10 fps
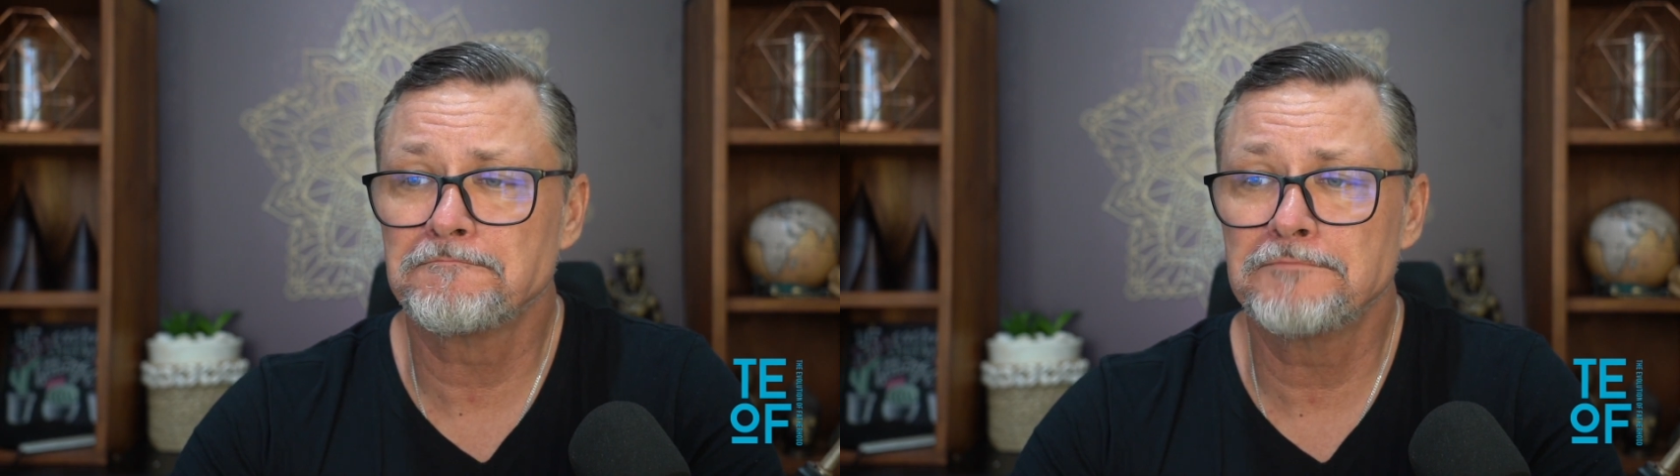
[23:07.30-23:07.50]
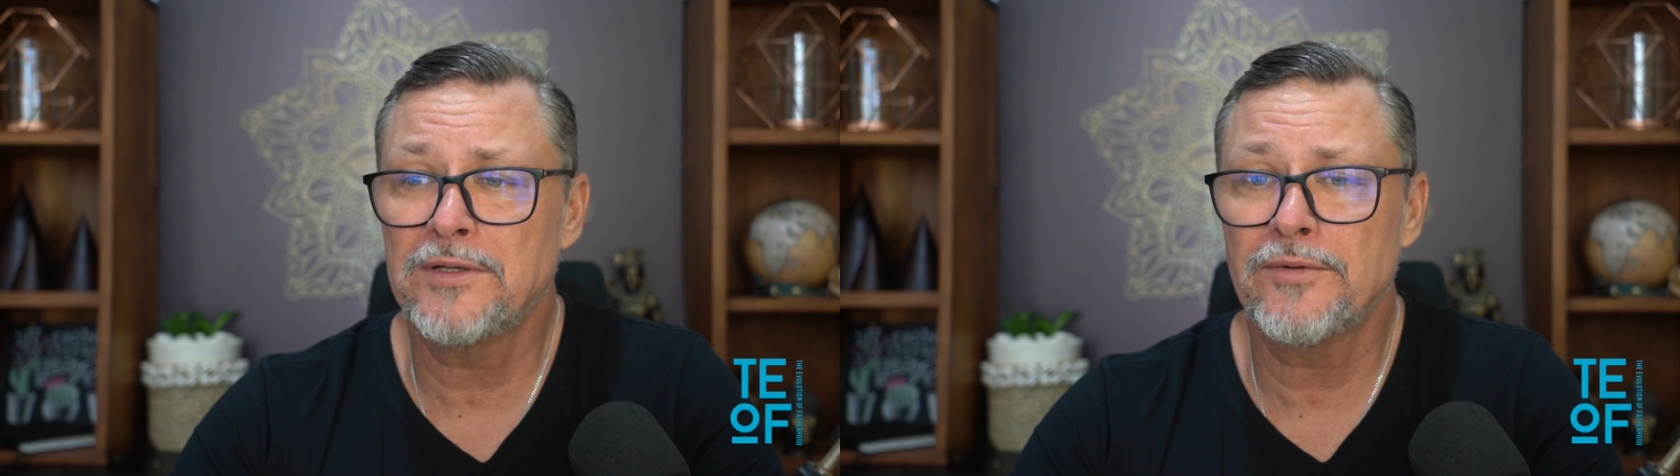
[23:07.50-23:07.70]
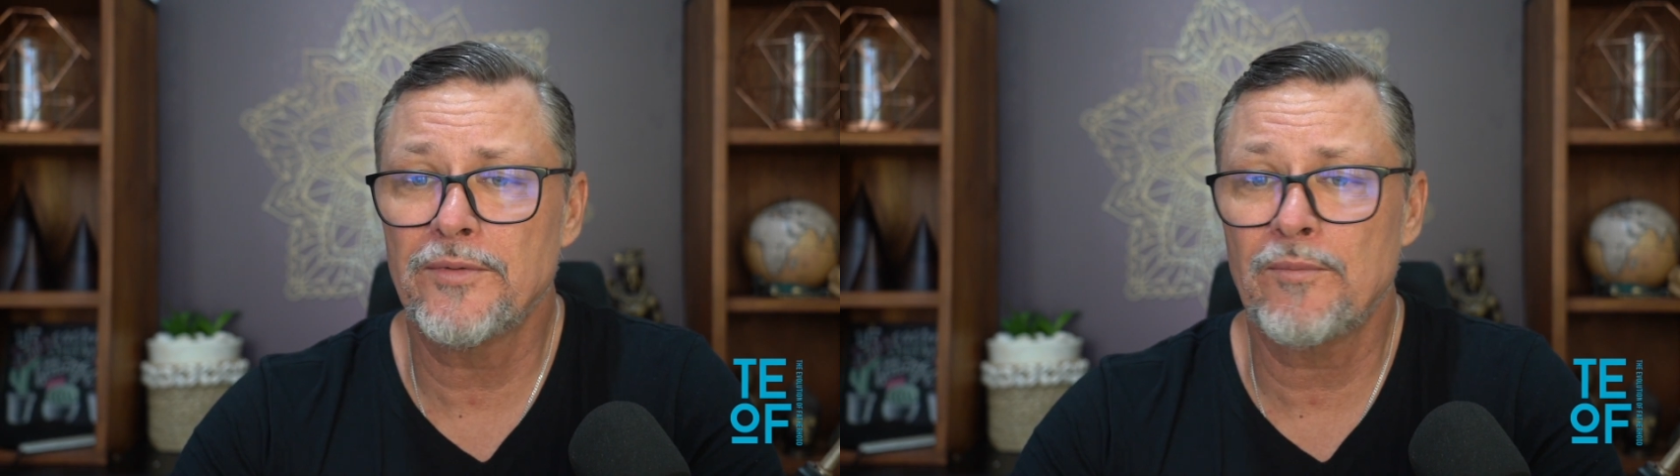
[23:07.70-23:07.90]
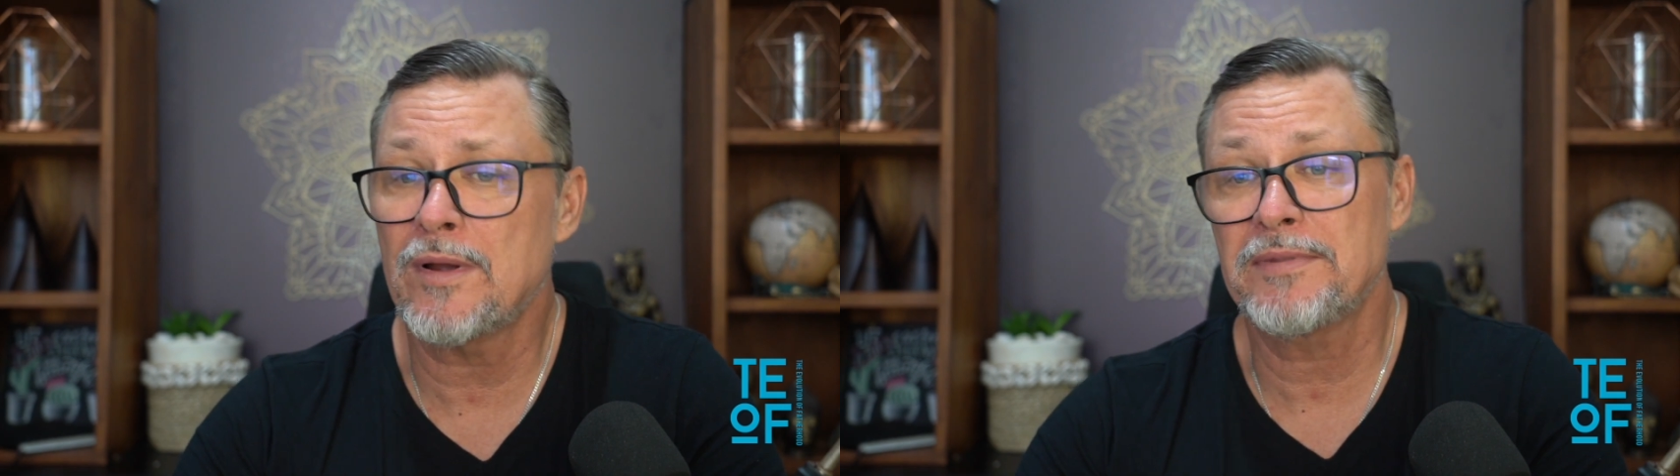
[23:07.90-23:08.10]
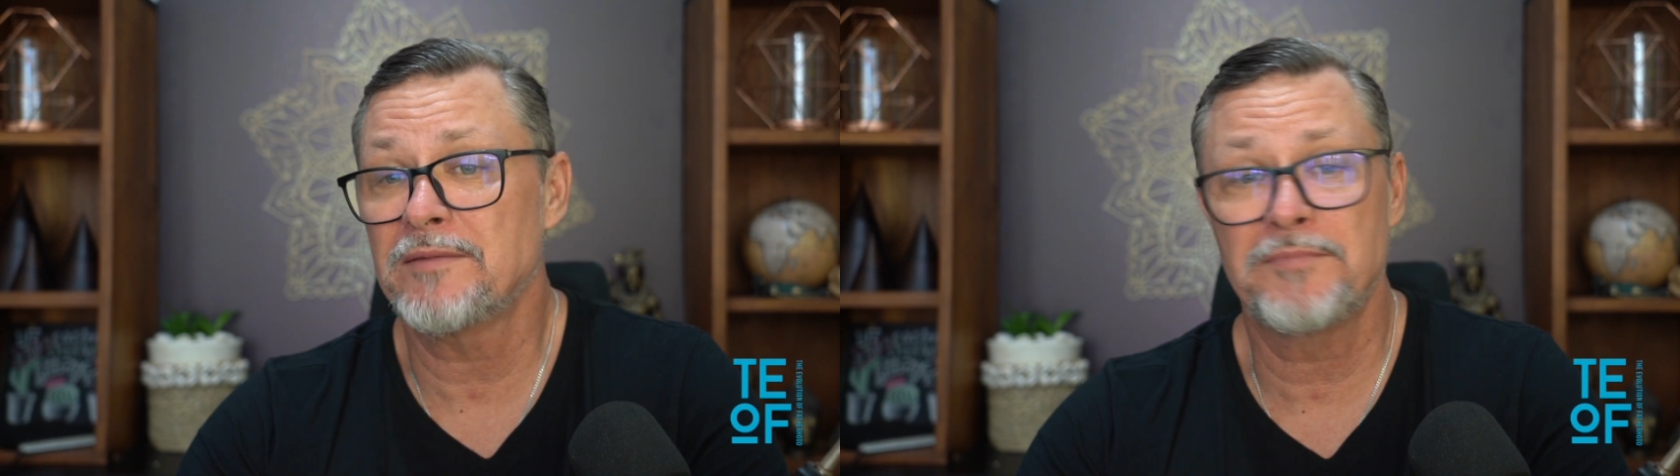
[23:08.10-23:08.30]

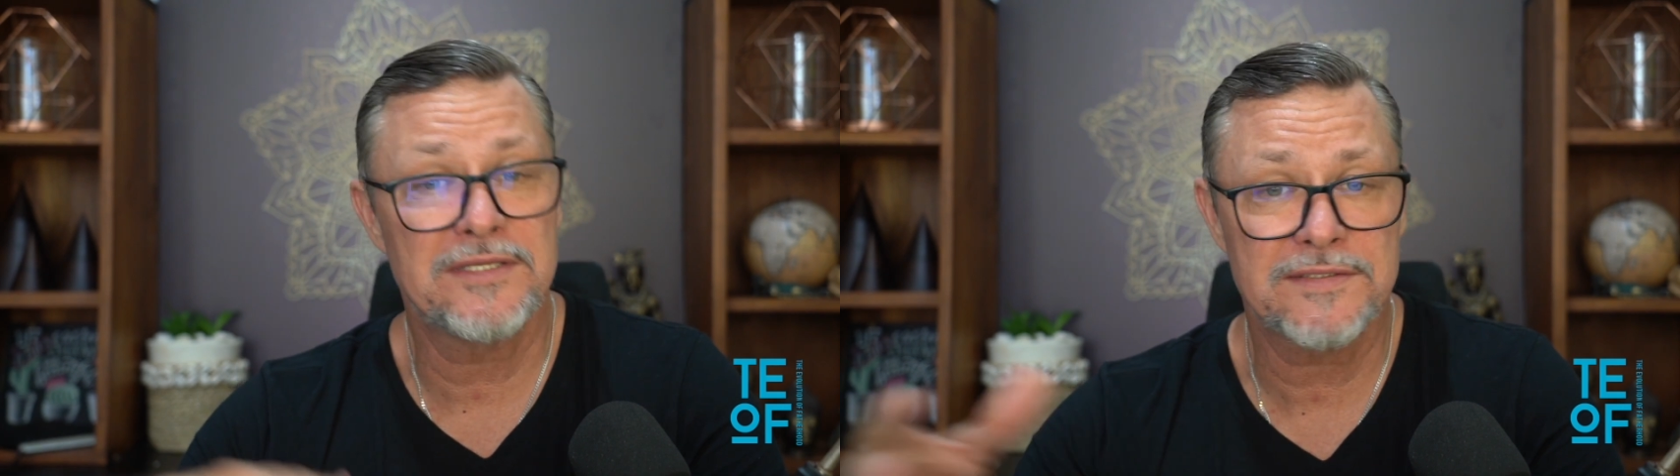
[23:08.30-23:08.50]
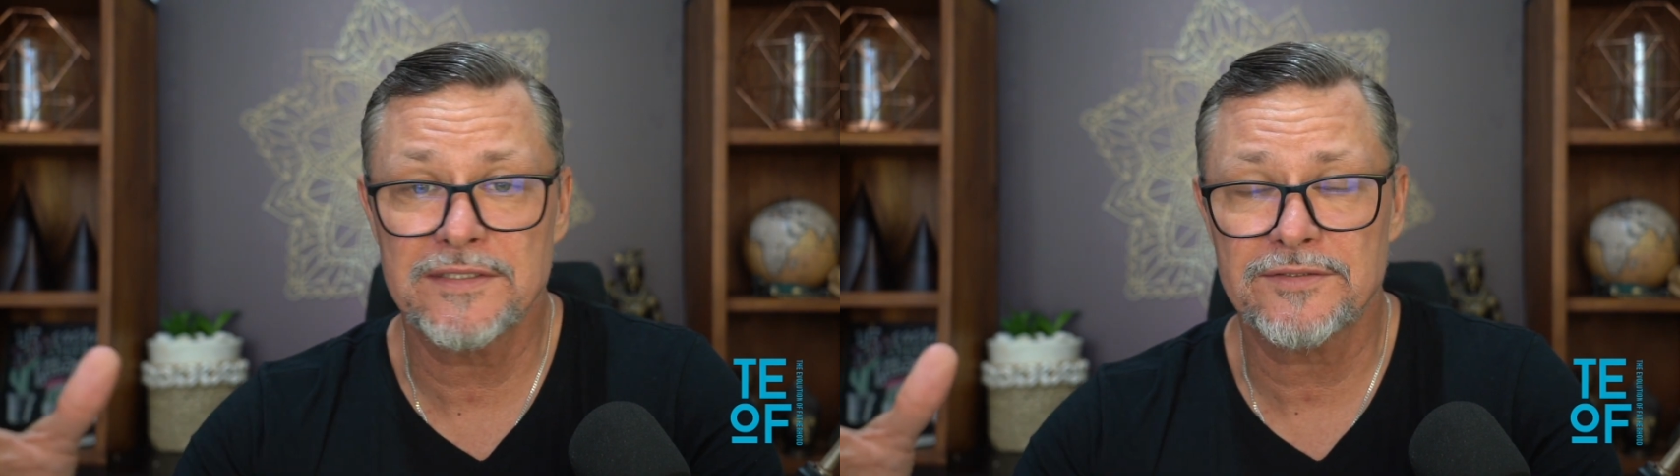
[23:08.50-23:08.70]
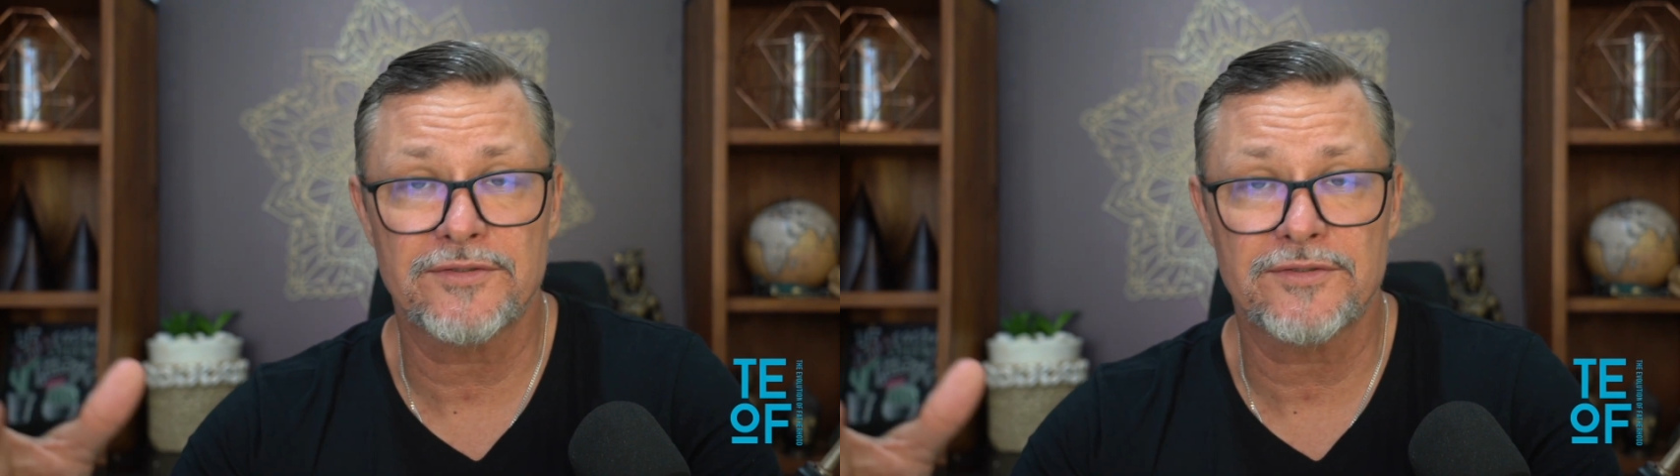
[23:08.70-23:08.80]
might be in business,